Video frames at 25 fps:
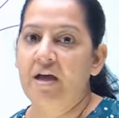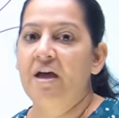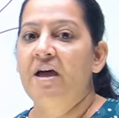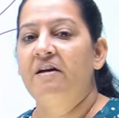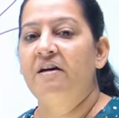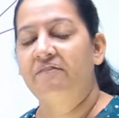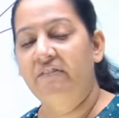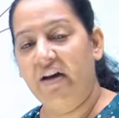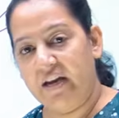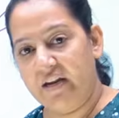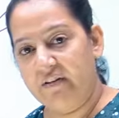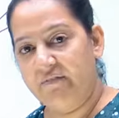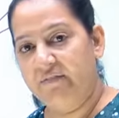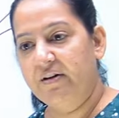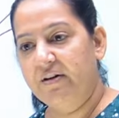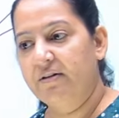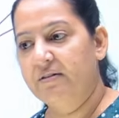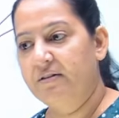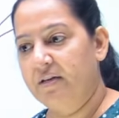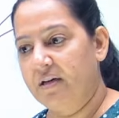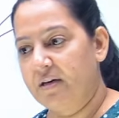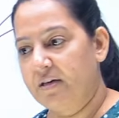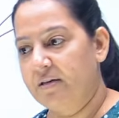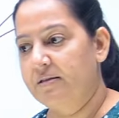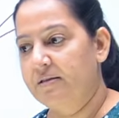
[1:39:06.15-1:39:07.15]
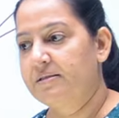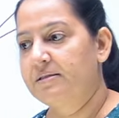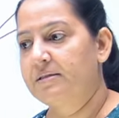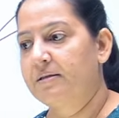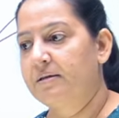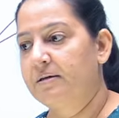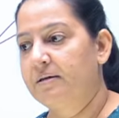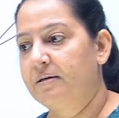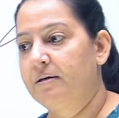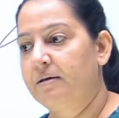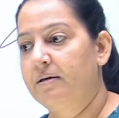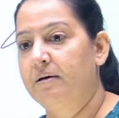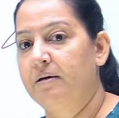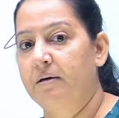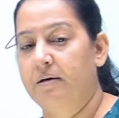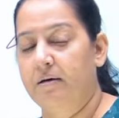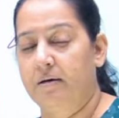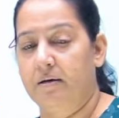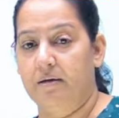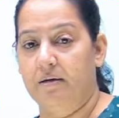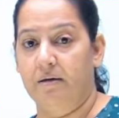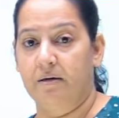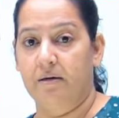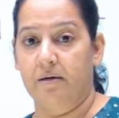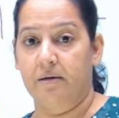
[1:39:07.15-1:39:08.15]
Whenever there is
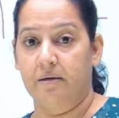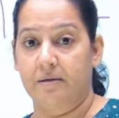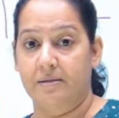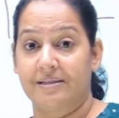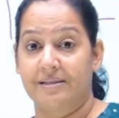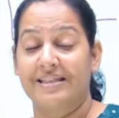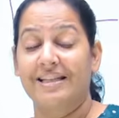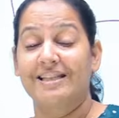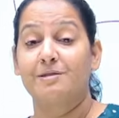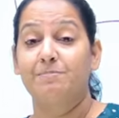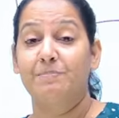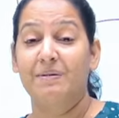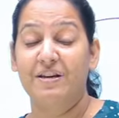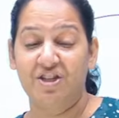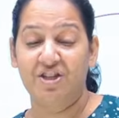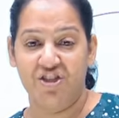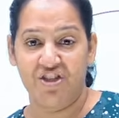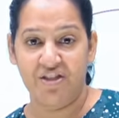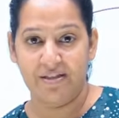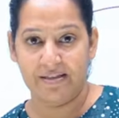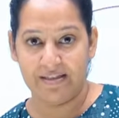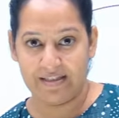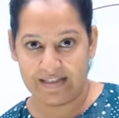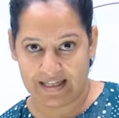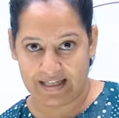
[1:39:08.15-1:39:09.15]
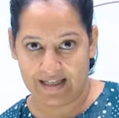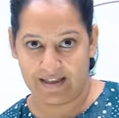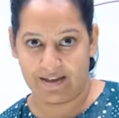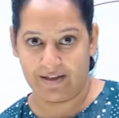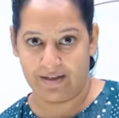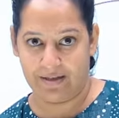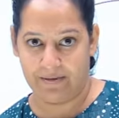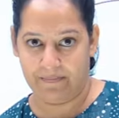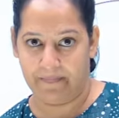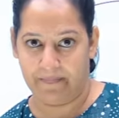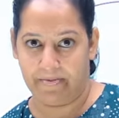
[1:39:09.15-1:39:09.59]
a suspicious death